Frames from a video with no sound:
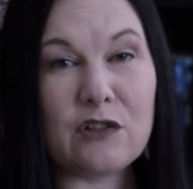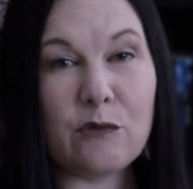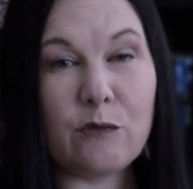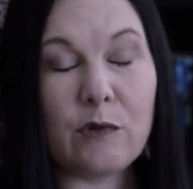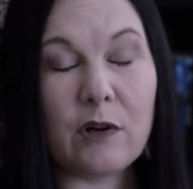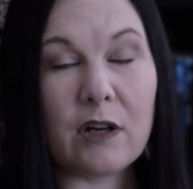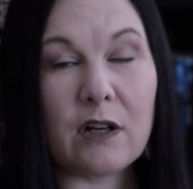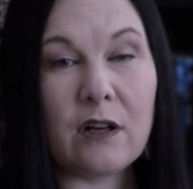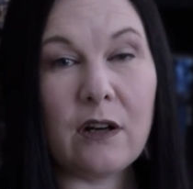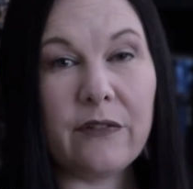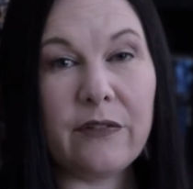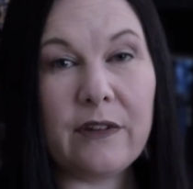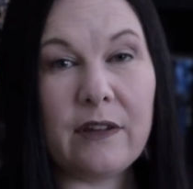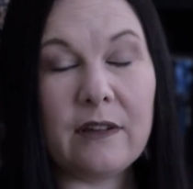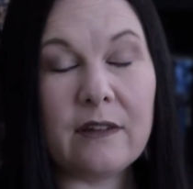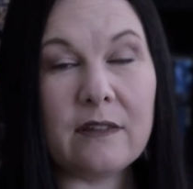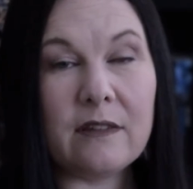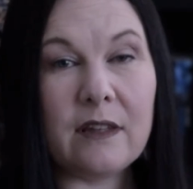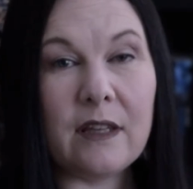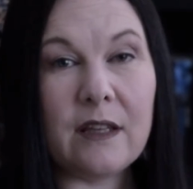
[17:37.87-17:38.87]
to work on
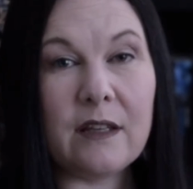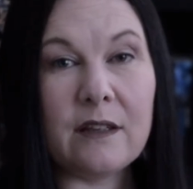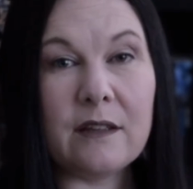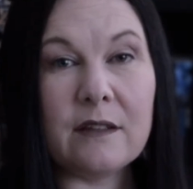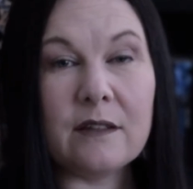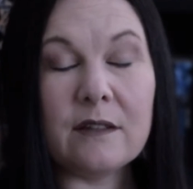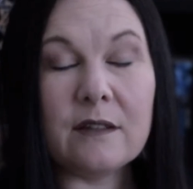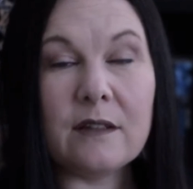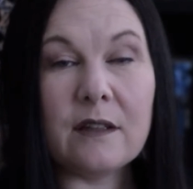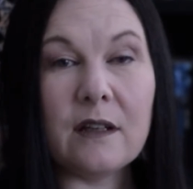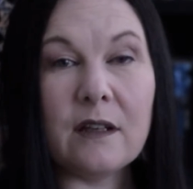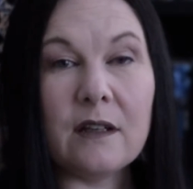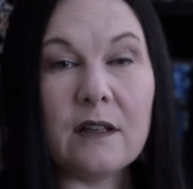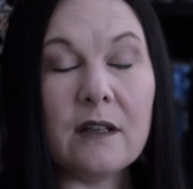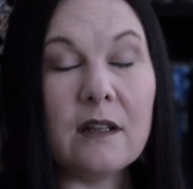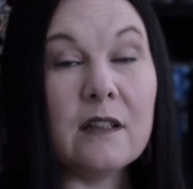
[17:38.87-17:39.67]
these things uh,